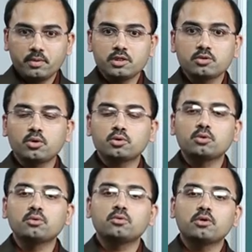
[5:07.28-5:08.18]
please go
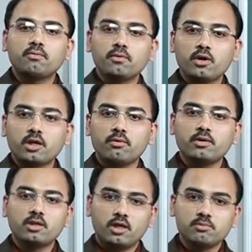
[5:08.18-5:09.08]
through, if you are given
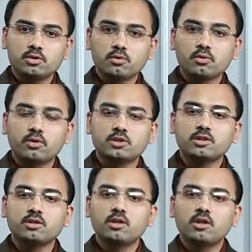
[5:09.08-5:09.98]
an MCQ
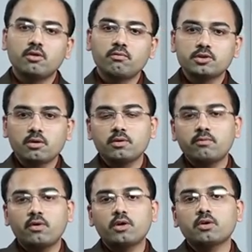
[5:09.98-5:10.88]
question, which of the
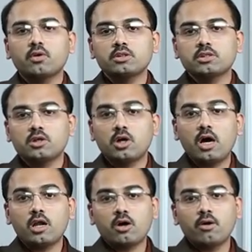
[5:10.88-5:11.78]
following causes
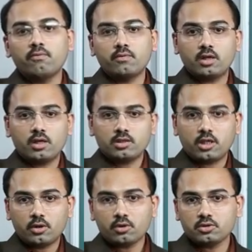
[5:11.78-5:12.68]
are of
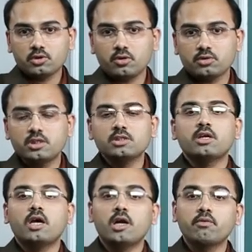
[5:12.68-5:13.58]
thyrotoxicosis
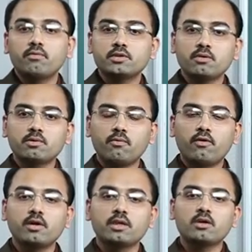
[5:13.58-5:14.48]
and which of the
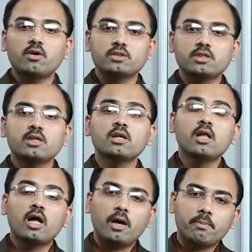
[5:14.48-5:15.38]
following causes
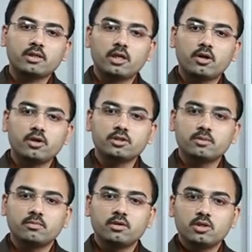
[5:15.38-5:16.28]

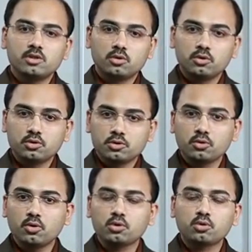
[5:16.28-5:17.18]
hyperthyroidism. So you should
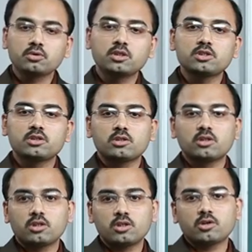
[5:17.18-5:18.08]
go through these
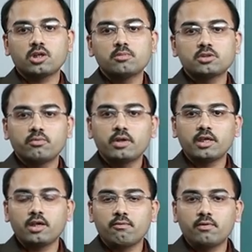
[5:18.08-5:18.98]
terms very
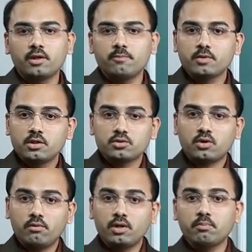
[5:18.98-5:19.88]
carefully. So
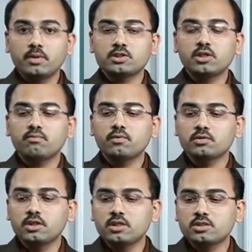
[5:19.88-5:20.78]
I will mention few
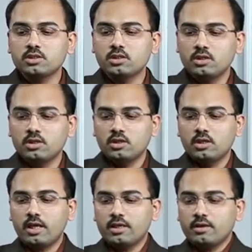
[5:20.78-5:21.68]
things,
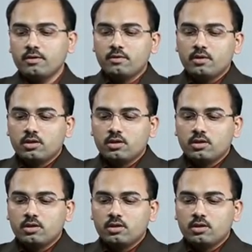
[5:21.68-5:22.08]
like